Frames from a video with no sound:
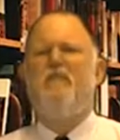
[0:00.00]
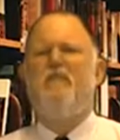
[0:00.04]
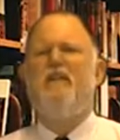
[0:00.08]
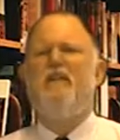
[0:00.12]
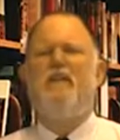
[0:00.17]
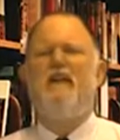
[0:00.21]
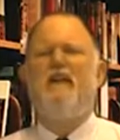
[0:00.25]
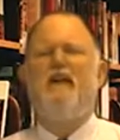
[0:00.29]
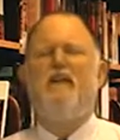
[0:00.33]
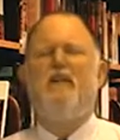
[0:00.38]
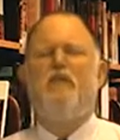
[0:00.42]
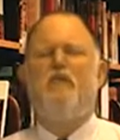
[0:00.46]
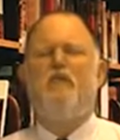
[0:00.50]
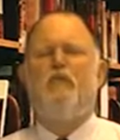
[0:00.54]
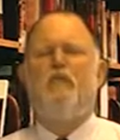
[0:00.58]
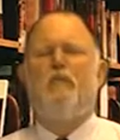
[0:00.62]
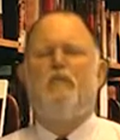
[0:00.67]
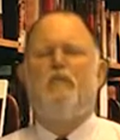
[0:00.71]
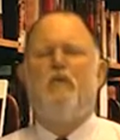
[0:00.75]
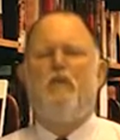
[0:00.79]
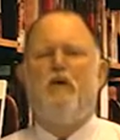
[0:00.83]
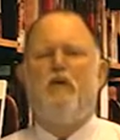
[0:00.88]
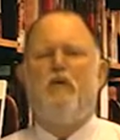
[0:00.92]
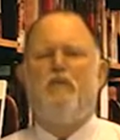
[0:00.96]
begin to
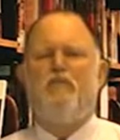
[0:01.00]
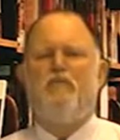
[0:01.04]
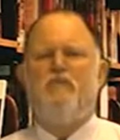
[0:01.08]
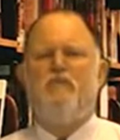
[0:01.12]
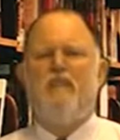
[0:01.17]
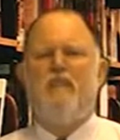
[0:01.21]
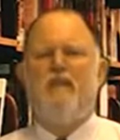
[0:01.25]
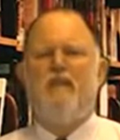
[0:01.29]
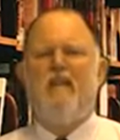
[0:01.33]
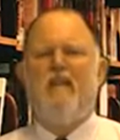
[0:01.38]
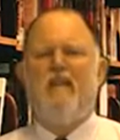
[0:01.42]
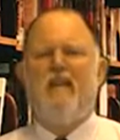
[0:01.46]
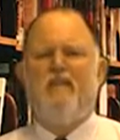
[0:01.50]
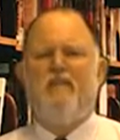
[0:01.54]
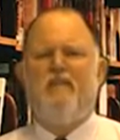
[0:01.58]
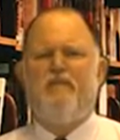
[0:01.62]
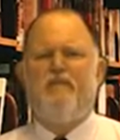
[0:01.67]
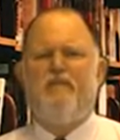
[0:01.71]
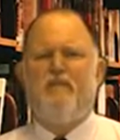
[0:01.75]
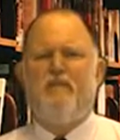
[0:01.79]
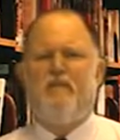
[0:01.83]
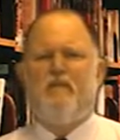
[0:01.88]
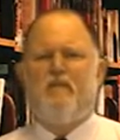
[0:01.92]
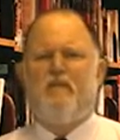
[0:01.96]
approach an
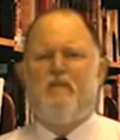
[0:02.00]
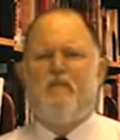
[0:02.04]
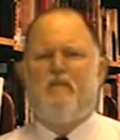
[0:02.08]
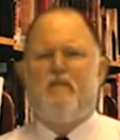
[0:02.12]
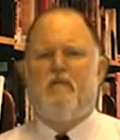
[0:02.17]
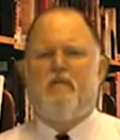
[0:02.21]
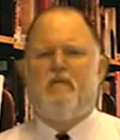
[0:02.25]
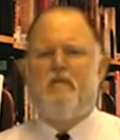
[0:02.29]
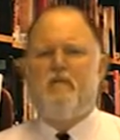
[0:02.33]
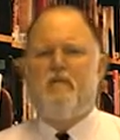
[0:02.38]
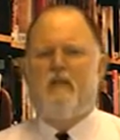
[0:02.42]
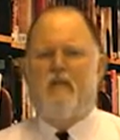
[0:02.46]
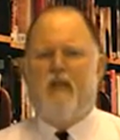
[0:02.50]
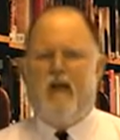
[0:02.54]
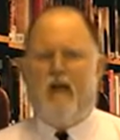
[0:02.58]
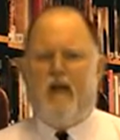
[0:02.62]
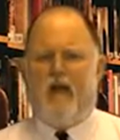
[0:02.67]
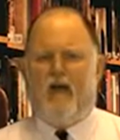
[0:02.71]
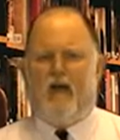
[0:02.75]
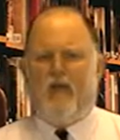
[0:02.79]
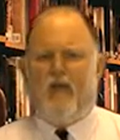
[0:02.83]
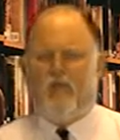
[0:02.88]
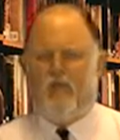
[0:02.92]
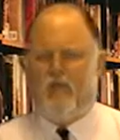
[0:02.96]
infinite
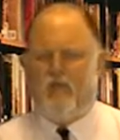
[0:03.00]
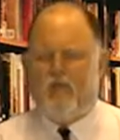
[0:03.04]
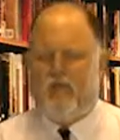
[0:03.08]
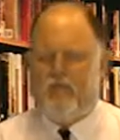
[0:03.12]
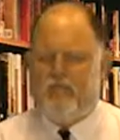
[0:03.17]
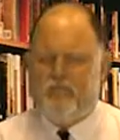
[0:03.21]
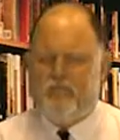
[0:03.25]
task?